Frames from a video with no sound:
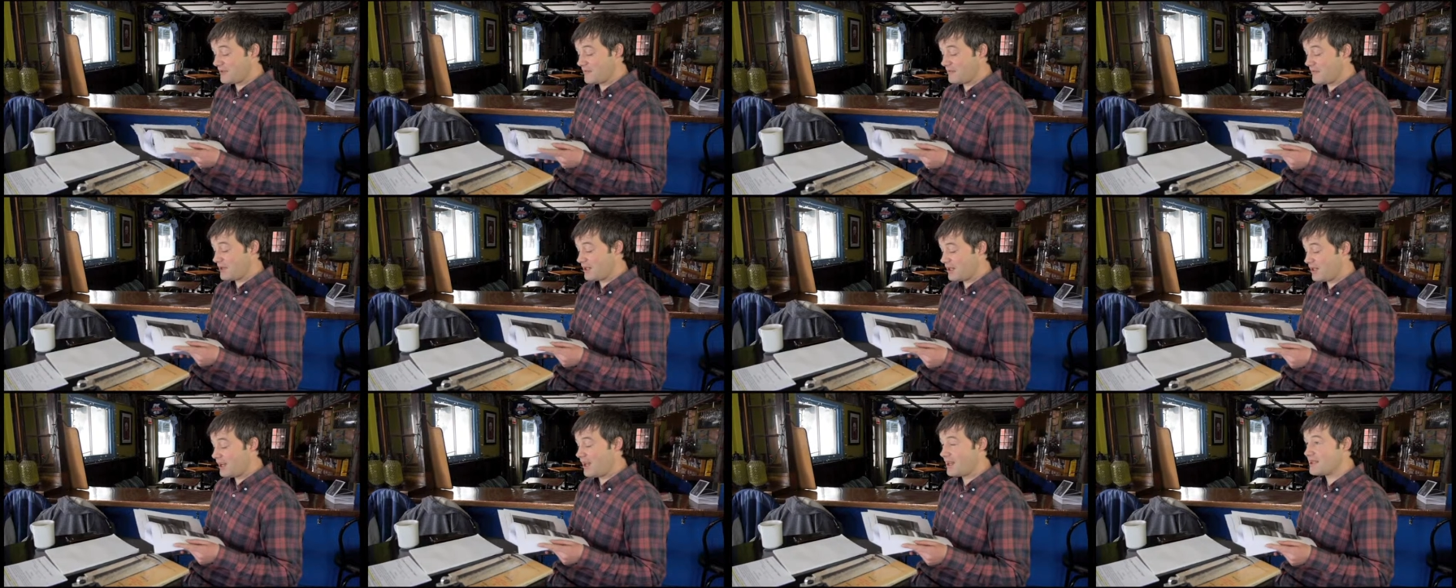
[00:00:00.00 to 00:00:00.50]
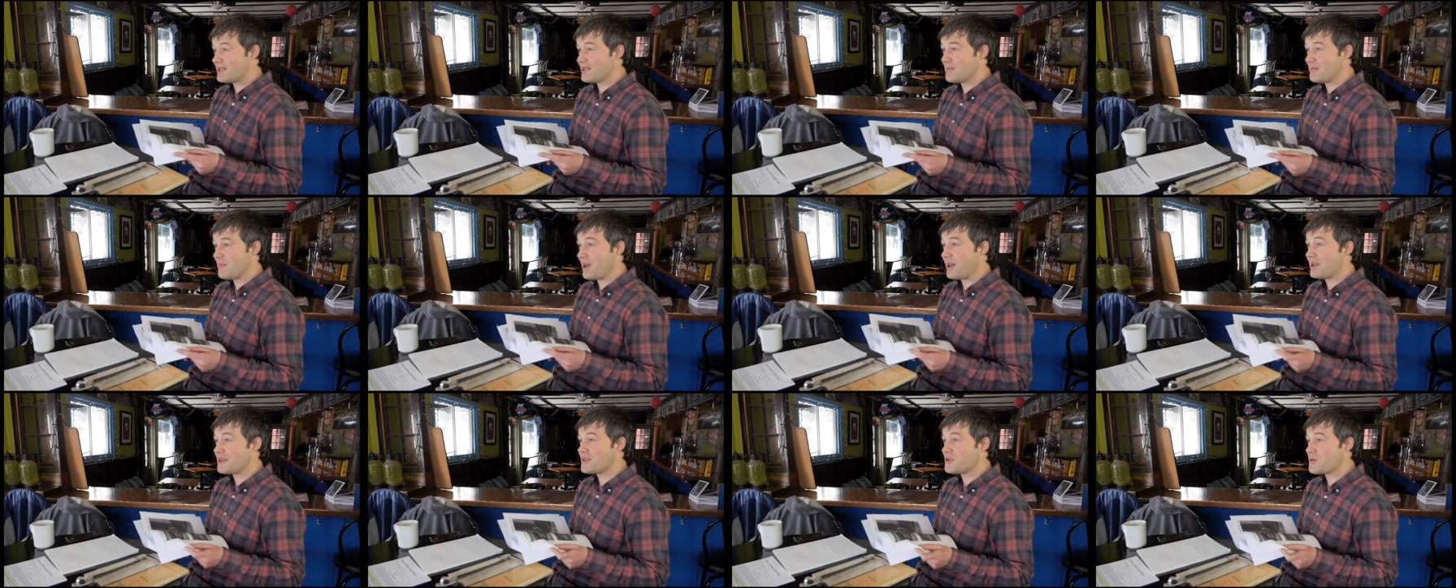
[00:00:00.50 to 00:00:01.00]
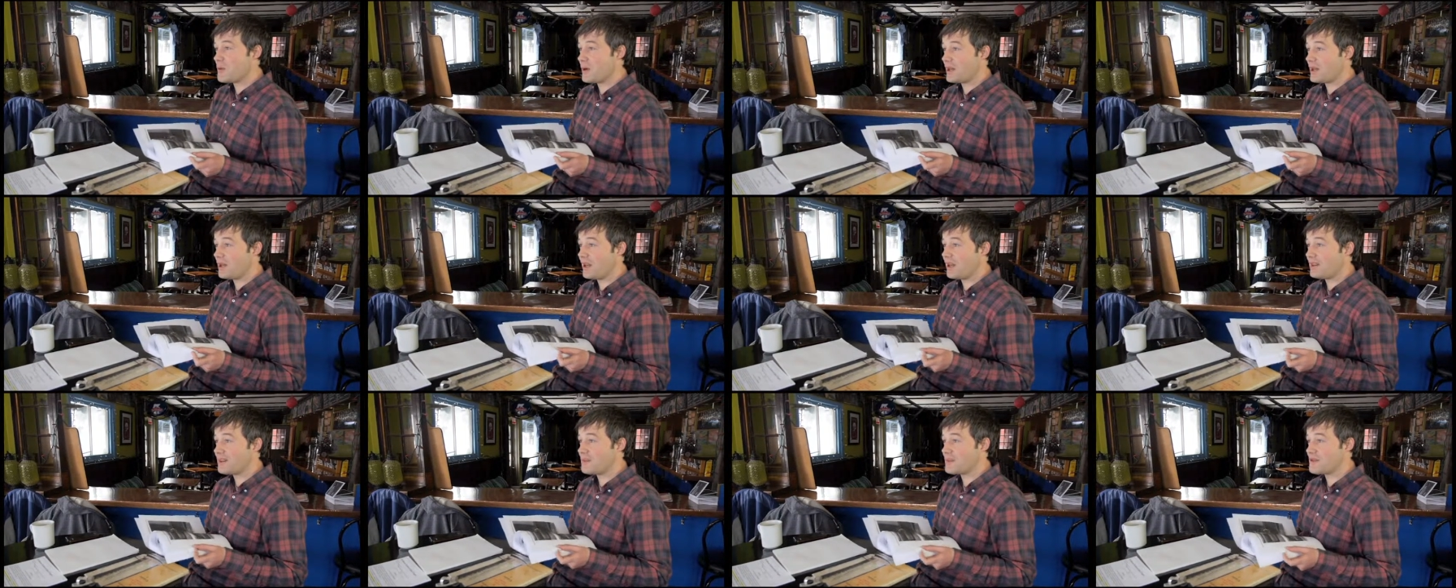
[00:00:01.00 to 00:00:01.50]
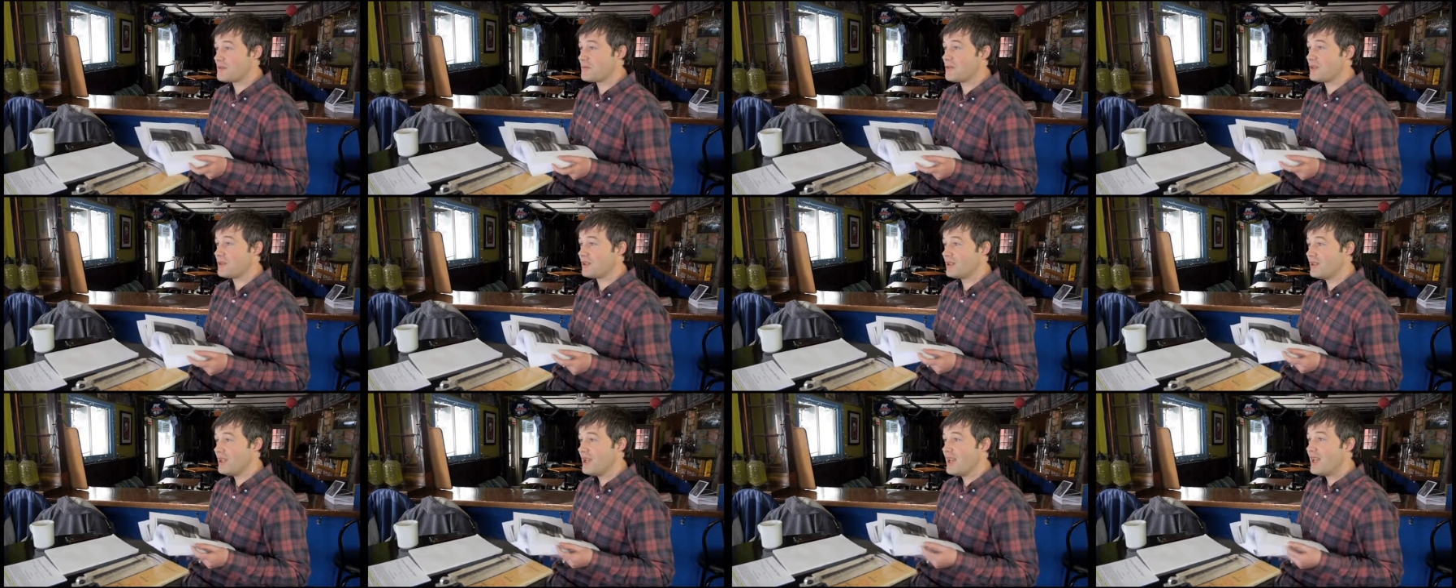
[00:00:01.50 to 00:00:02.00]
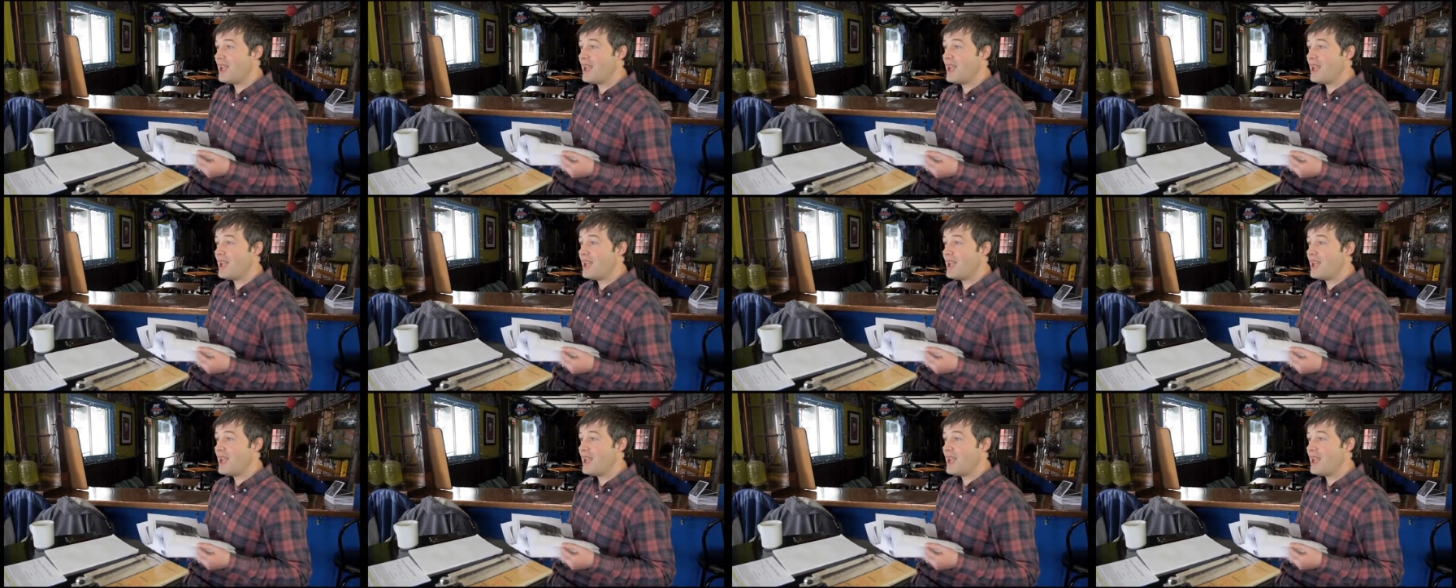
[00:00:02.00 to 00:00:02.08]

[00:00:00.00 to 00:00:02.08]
My car said -28 this morning.